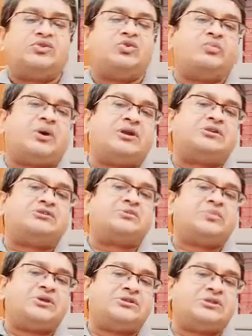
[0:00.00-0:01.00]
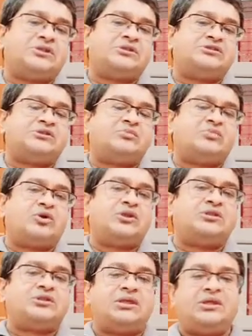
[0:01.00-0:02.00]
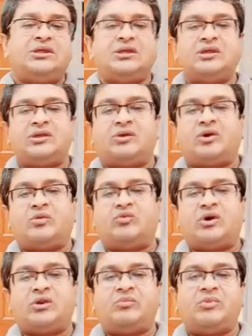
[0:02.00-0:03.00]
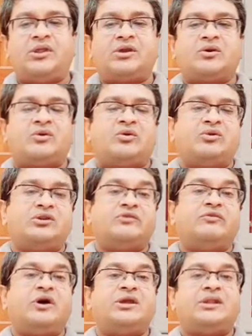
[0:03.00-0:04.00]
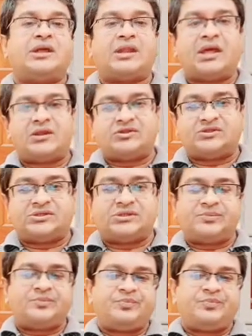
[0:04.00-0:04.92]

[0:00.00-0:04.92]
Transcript: through participation in symbolic thinking or what Blake called divine analogy,